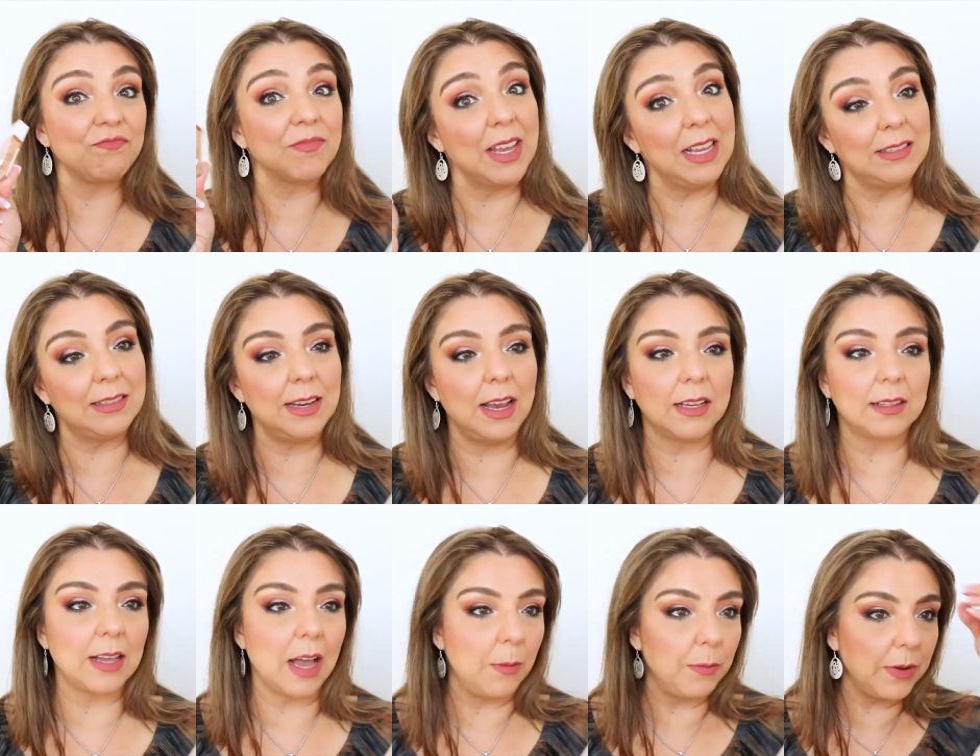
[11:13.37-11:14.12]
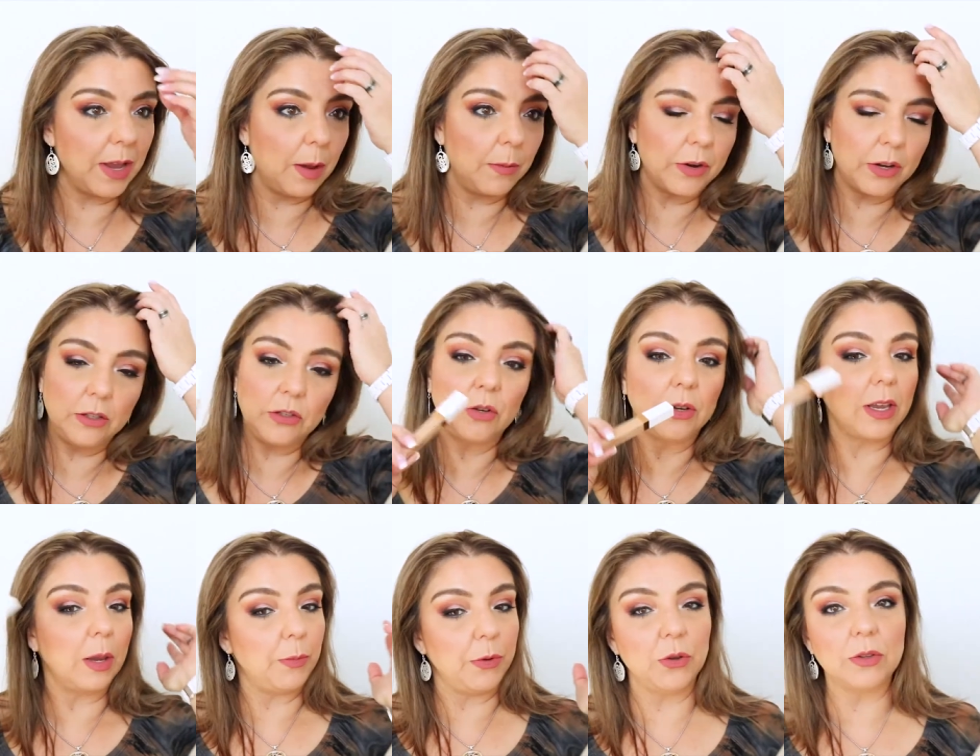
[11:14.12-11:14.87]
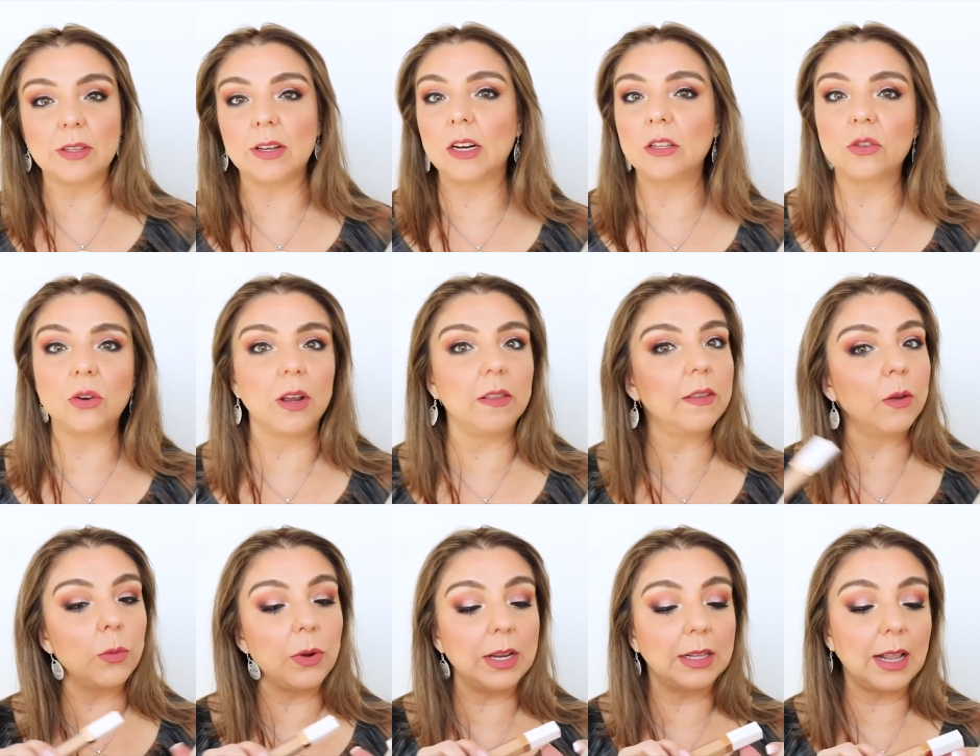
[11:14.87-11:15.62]
is yes. I'm, I'm going to keep using it during
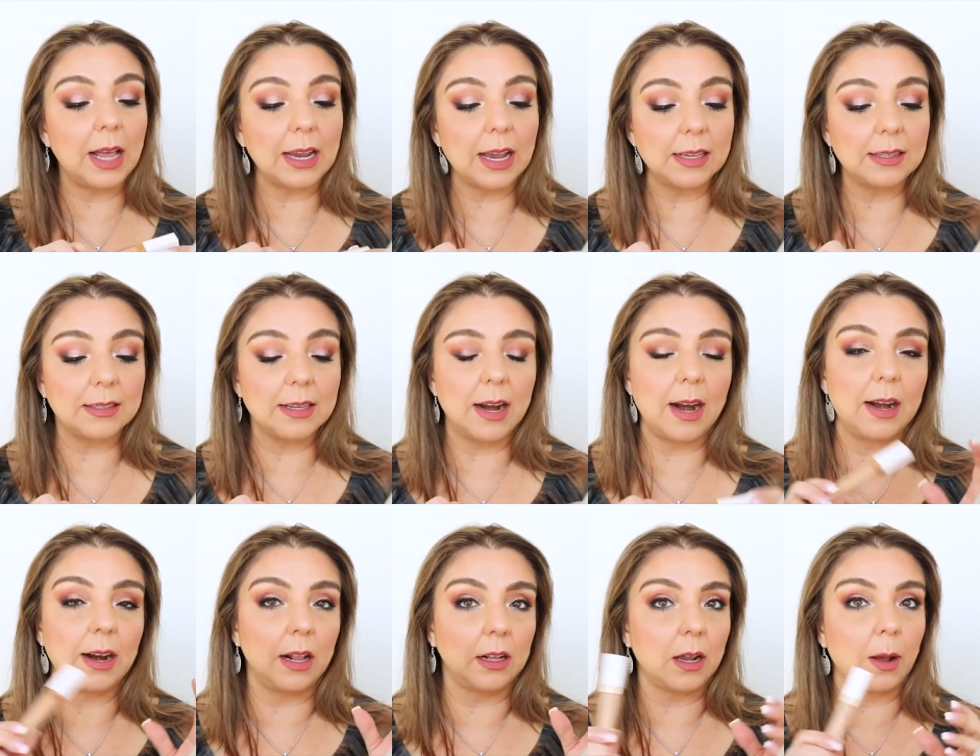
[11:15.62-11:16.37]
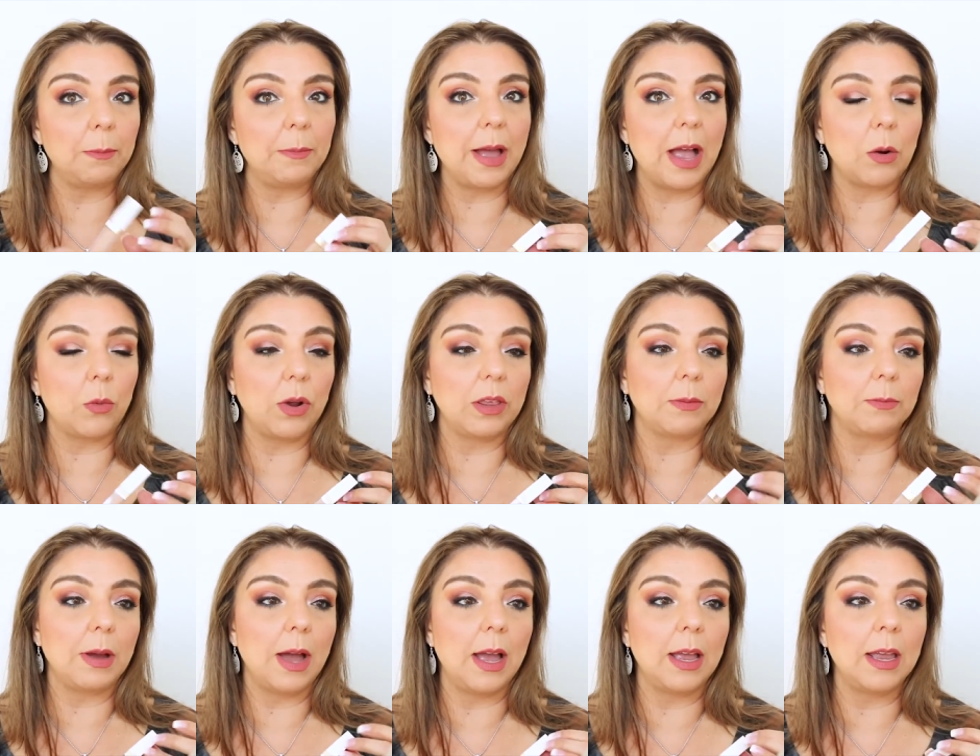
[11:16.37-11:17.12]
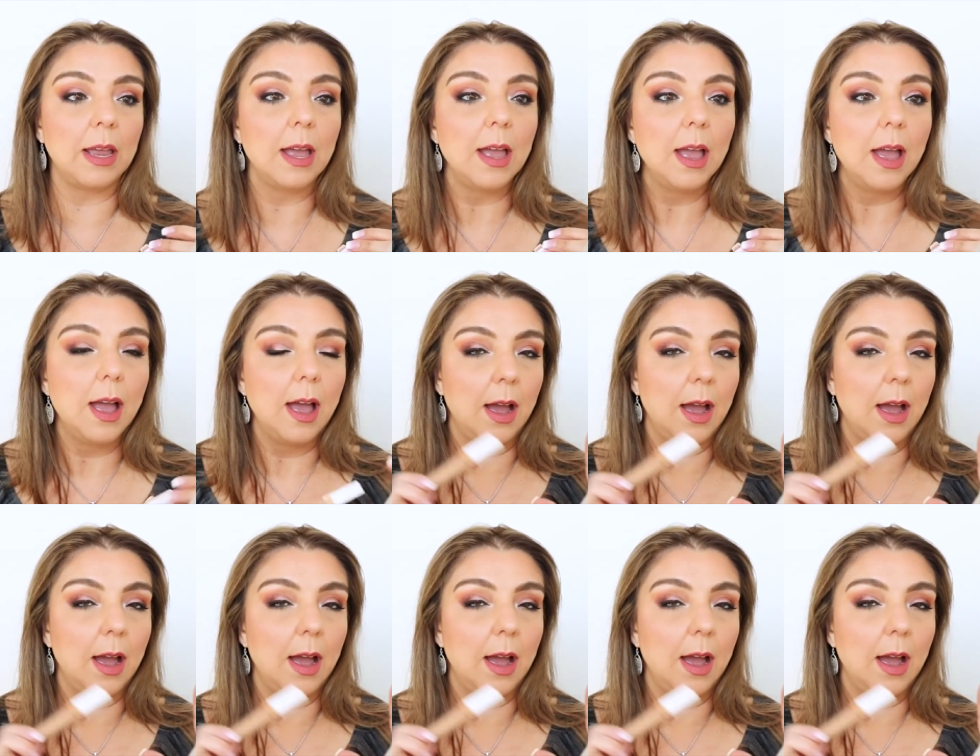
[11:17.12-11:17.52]
the week, like I said, and I'll come back with my